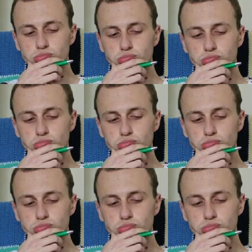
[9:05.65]
let's
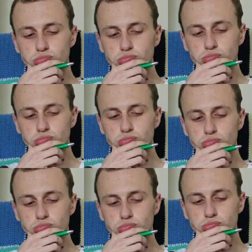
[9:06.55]

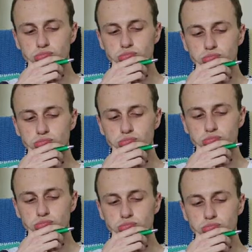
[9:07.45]
text
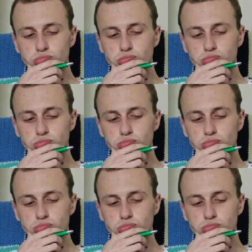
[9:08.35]
Derek.